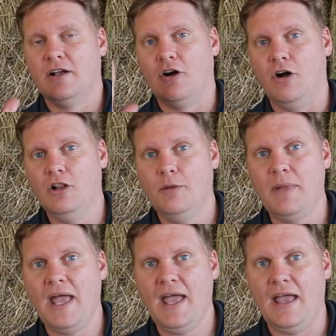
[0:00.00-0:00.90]

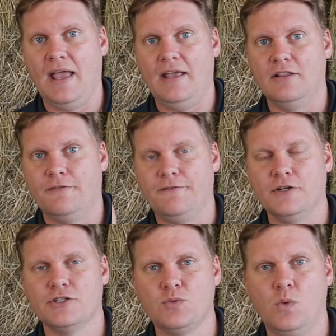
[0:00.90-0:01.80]
Column A, the
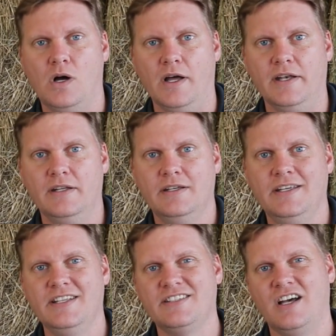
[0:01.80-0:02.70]
first one,
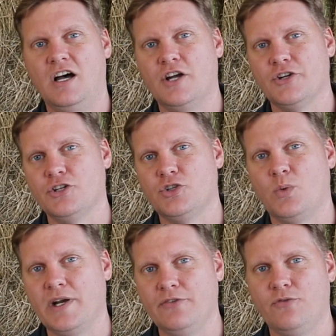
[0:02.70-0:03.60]
is the
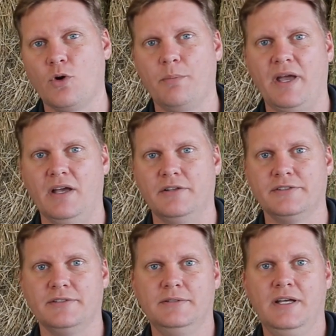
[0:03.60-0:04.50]
124
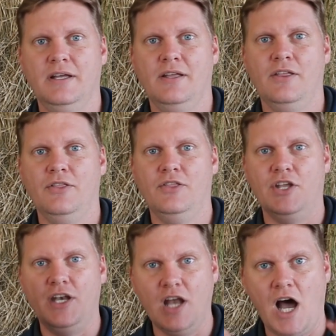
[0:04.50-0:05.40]
bales.
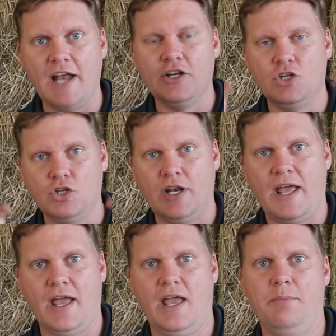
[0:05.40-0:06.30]
The not good
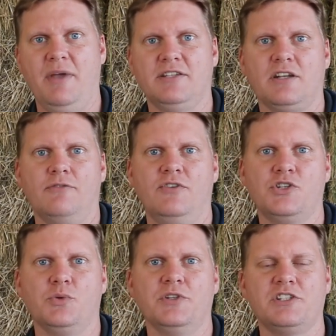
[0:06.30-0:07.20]
hay based on
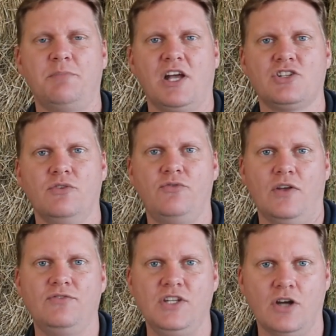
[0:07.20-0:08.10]
visual inspection
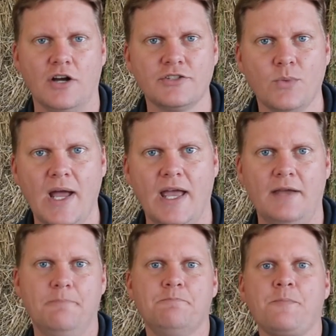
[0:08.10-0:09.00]
50 yards away.
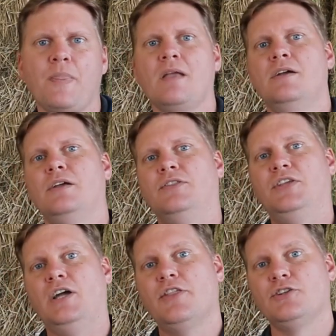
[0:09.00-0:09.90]

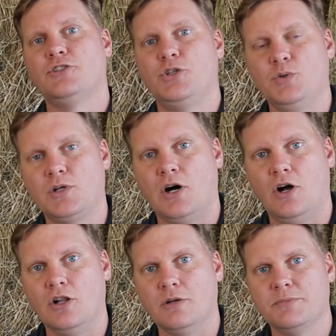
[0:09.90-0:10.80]
The other two
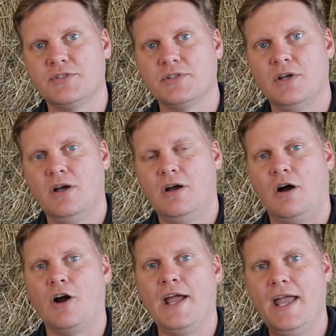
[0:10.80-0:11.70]
columns
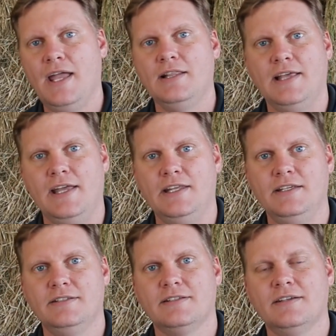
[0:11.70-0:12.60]
are hay
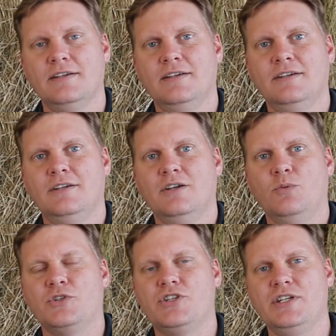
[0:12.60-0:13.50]
ladies,
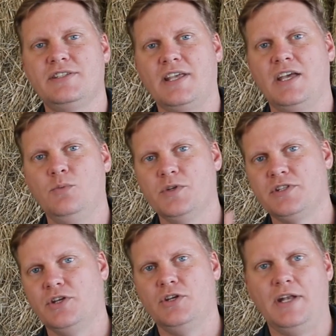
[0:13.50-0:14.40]
which she said
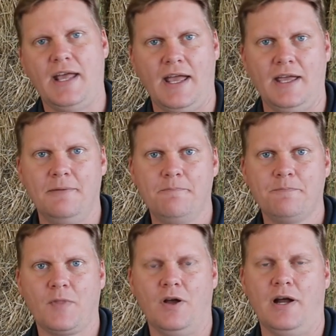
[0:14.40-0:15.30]
was the good hay.
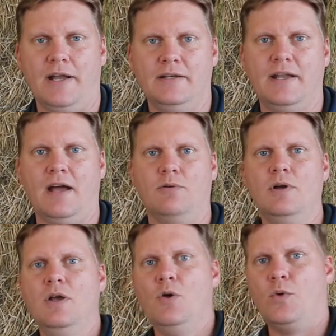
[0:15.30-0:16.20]
All right, now,
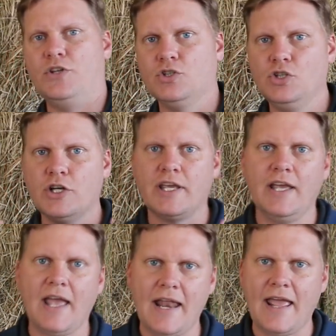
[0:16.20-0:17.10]
when you're
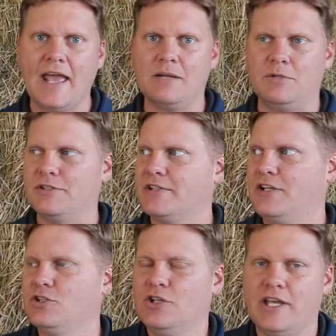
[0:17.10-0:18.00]
looking at animals
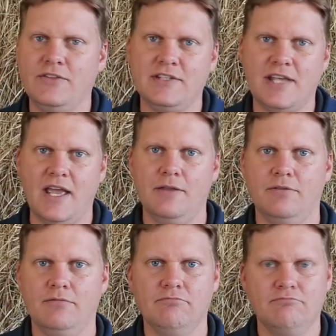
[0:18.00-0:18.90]
and you're looking at these hay
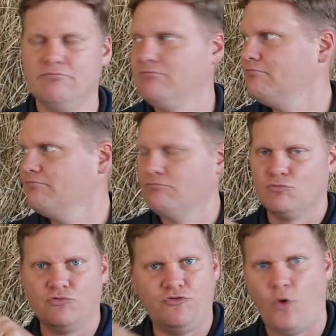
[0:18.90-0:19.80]

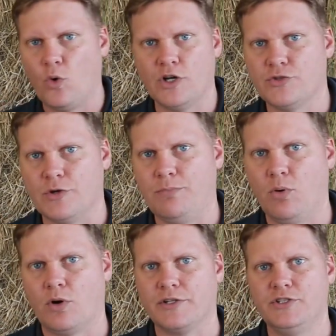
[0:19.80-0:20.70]
forage
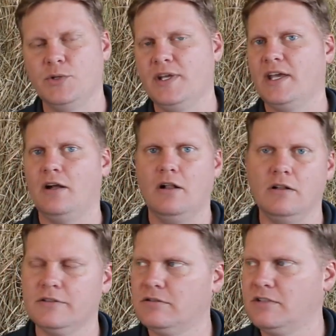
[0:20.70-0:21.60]
reports, you can get
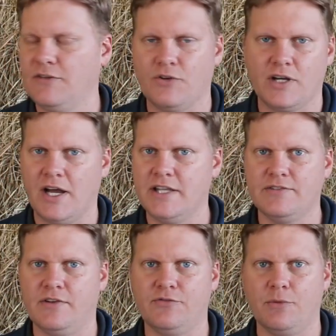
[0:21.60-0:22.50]
all different
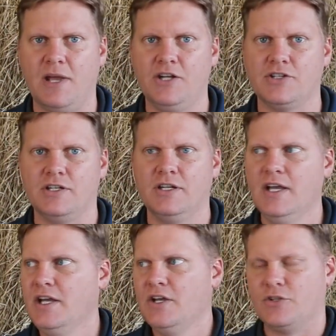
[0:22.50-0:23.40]
kinds of information.
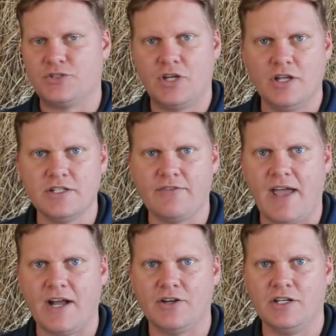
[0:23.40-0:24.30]
There's tons of
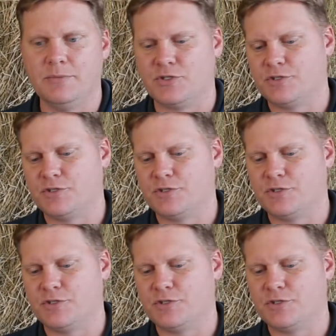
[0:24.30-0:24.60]
acronyms.